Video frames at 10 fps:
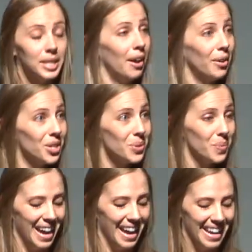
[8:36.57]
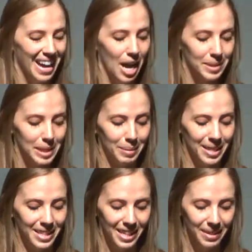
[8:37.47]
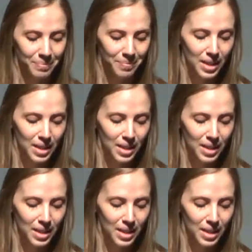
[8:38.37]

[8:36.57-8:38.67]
tell you why," I responded.